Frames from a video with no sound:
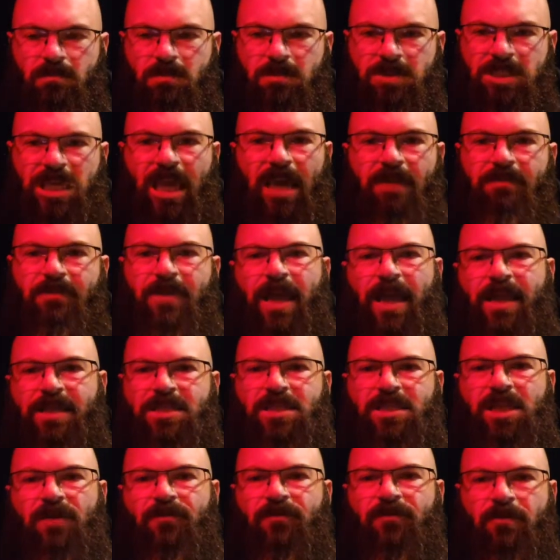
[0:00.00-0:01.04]
keep that
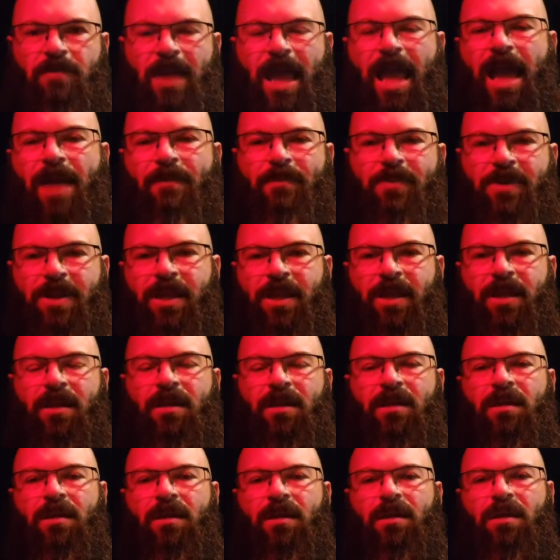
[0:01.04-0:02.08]
stuff from
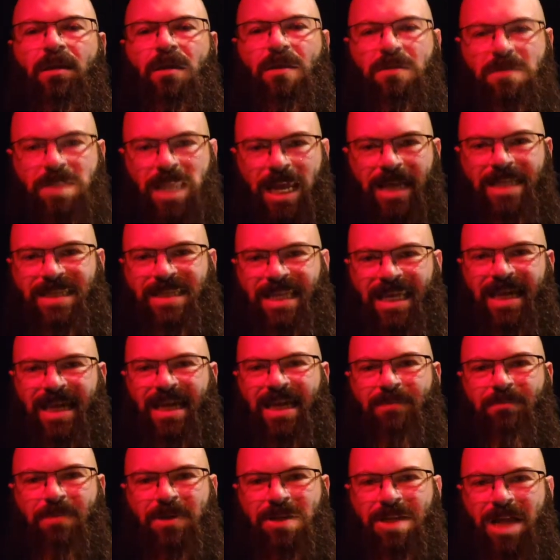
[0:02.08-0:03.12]
happening. They
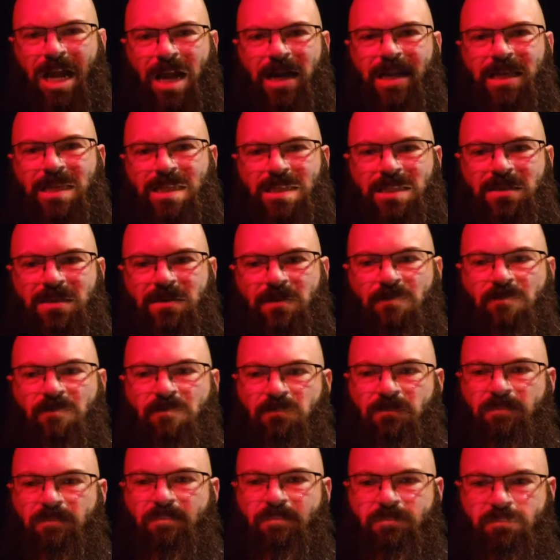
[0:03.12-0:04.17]
did, but not as
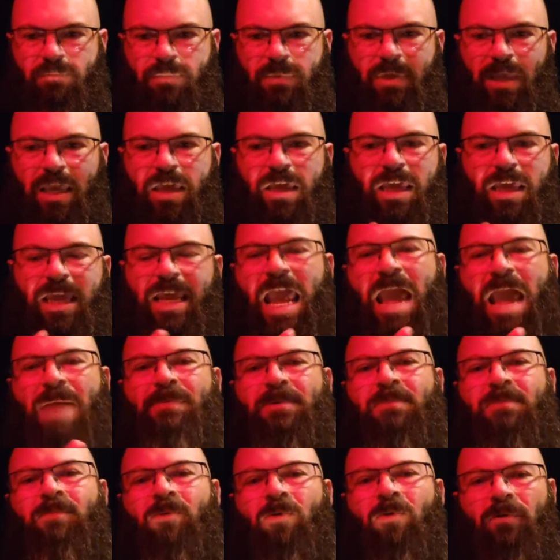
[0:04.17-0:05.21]
it
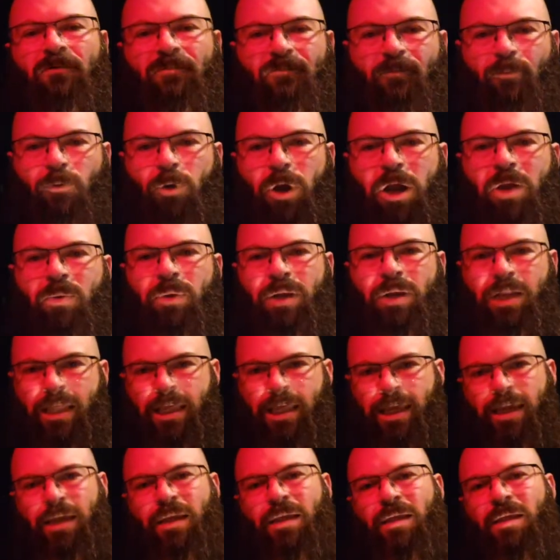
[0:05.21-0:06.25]
happened more
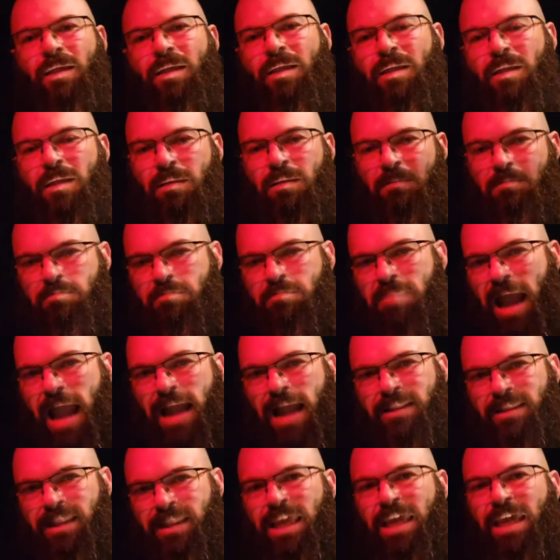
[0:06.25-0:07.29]
frequently
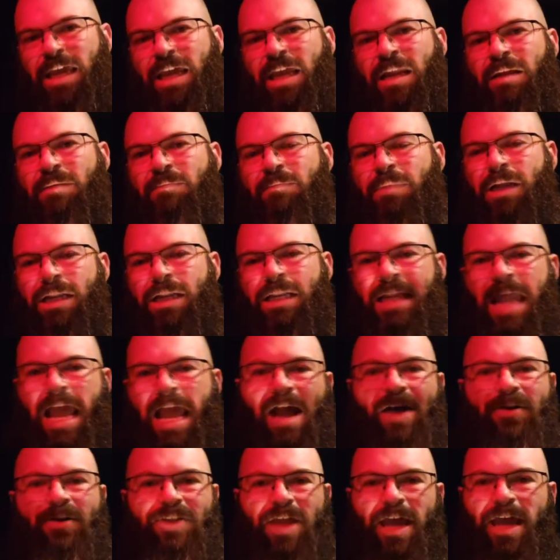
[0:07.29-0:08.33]
back then. But
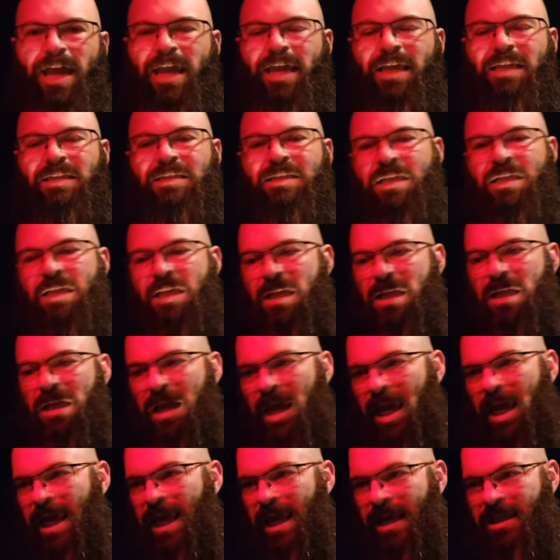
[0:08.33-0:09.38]
nowadays,
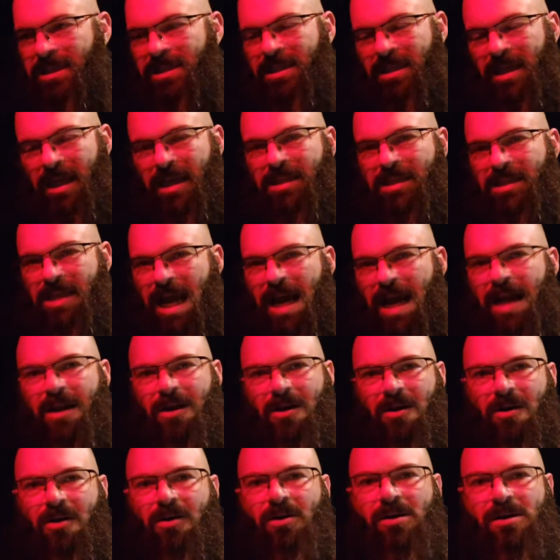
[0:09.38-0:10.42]
it's kind
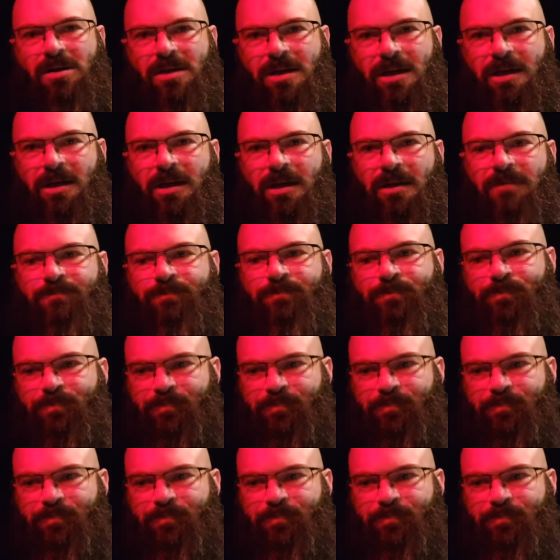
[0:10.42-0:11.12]
of hard to,